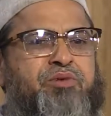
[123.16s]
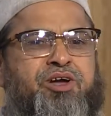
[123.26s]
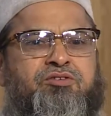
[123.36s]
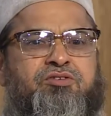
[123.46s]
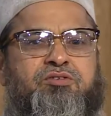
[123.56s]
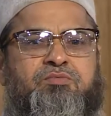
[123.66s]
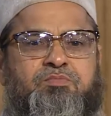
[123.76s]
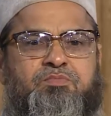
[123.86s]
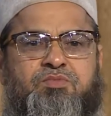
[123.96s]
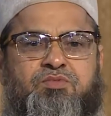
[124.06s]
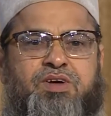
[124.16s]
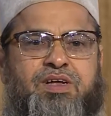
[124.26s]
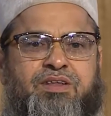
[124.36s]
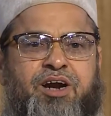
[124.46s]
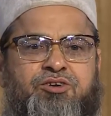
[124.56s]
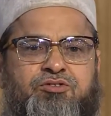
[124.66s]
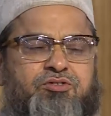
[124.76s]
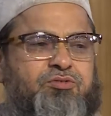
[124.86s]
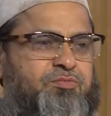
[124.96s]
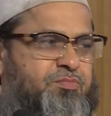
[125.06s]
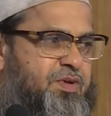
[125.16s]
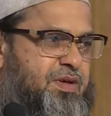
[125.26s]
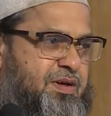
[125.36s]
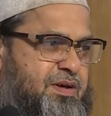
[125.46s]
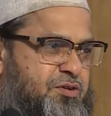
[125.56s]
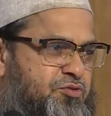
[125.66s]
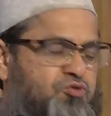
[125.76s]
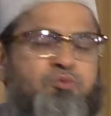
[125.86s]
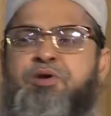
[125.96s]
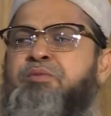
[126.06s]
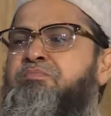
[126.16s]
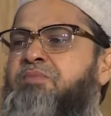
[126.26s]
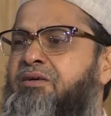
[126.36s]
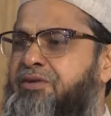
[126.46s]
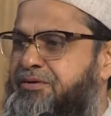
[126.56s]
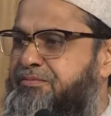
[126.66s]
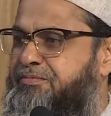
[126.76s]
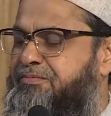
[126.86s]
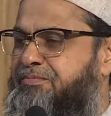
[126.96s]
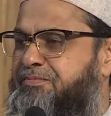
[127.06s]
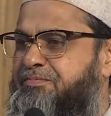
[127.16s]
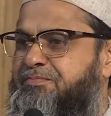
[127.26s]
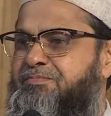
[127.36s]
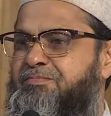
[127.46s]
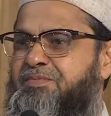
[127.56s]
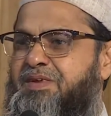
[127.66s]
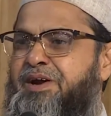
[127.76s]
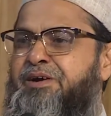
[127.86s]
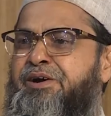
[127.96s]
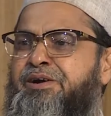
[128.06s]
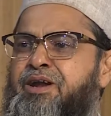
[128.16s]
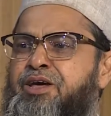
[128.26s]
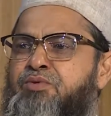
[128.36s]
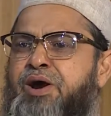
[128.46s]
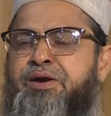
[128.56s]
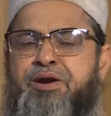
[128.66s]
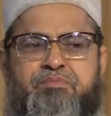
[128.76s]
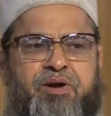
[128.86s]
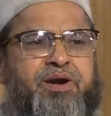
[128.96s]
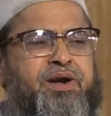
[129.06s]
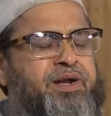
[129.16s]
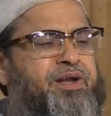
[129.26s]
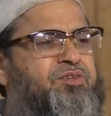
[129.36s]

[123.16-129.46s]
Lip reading: means that is supreme power. Internally you are independent, and